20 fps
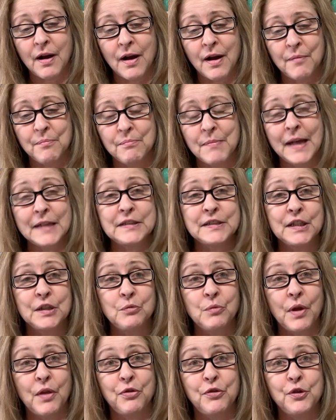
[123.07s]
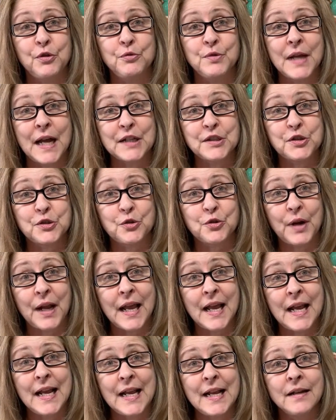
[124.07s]
um, messing with you
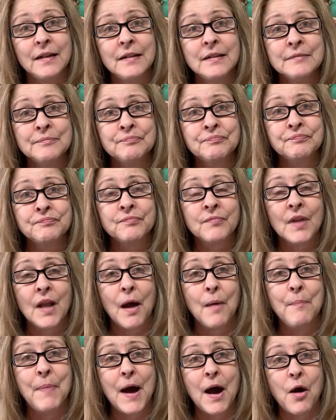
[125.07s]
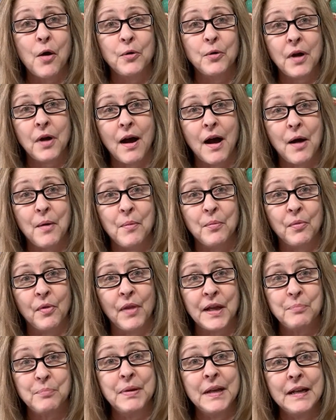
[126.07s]
yesterday about um,
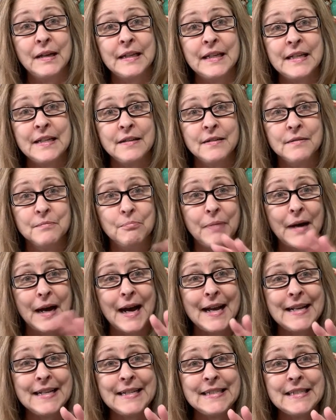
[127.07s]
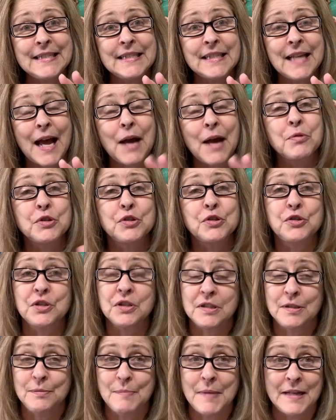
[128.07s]
like pity buys. I was
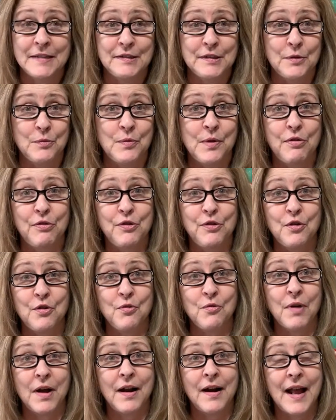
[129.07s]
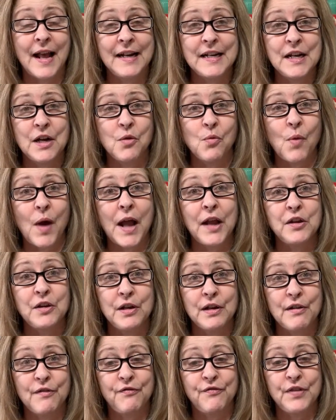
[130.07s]
just messing with you and I didn't want
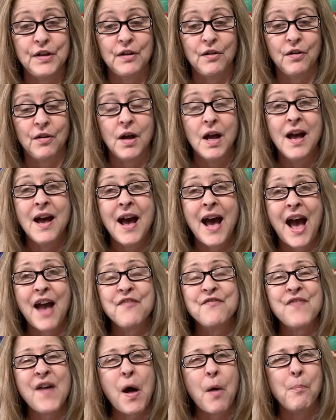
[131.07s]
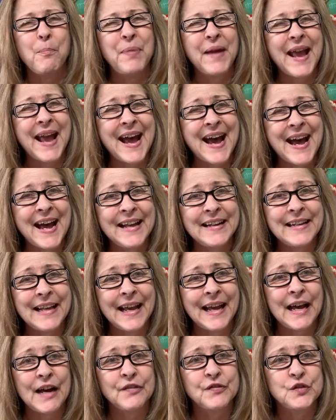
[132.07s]
you to feel, I felt bad
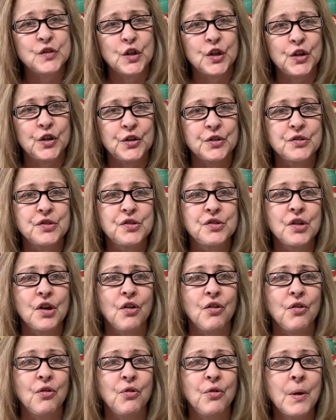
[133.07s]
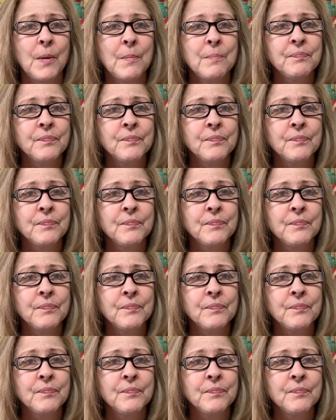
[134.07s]
after. So